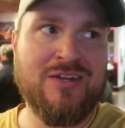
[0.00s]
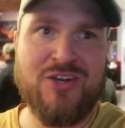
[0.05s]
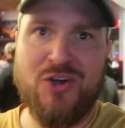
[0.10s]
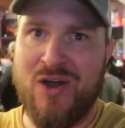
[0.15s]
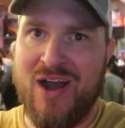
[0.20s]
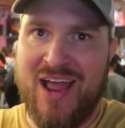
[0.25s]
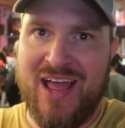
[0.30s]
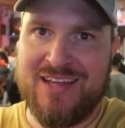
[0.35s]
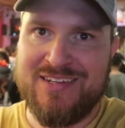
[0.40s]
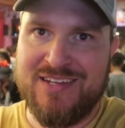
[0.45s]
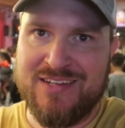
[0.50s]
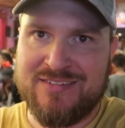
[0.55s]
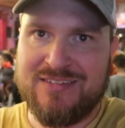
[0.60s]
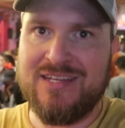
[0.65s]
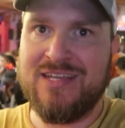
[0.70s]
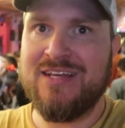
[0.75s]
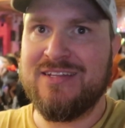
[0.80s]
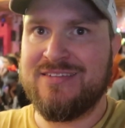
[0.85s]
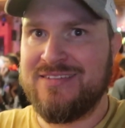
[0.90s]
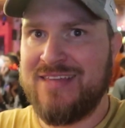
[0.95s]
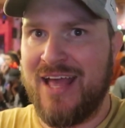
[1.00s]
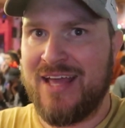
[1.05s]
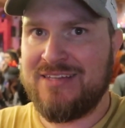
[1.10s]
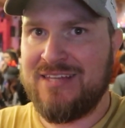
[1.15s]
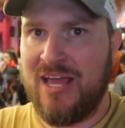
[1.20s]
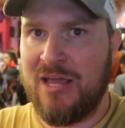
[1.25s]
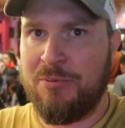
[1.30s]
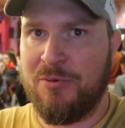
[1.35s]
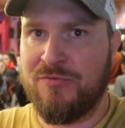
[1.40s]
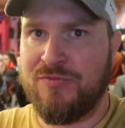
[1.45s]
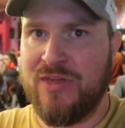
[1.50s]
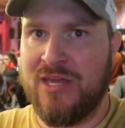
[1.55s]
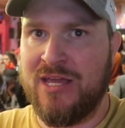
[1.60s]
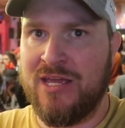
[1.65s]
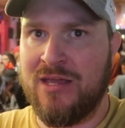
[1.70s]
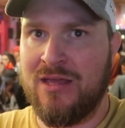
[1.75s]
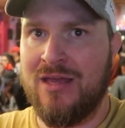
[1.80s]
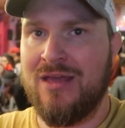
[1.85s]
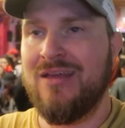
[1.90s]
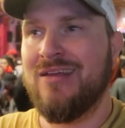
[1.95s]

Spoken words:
You're at Disney, it's that type of thing.